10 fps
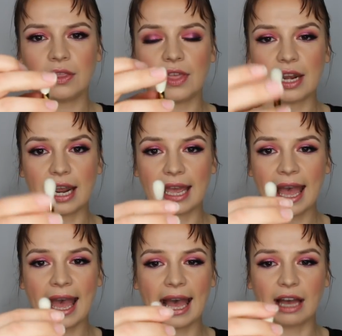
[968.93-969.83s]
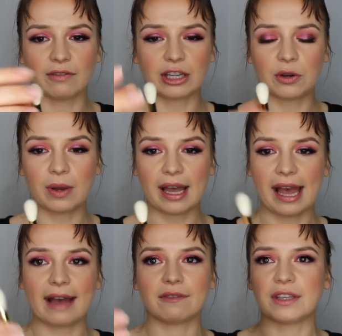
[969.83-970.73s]
Then I don't
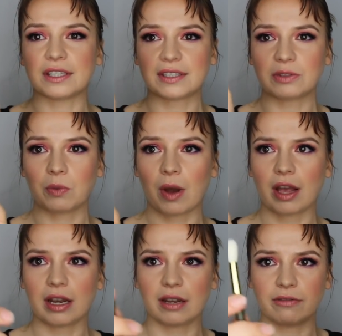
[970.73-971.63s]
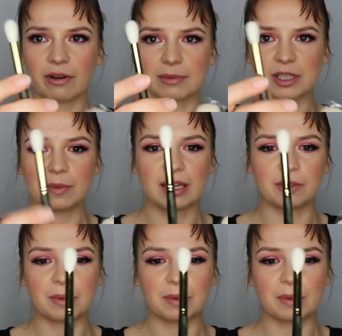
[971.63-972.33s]
have this one from Smith,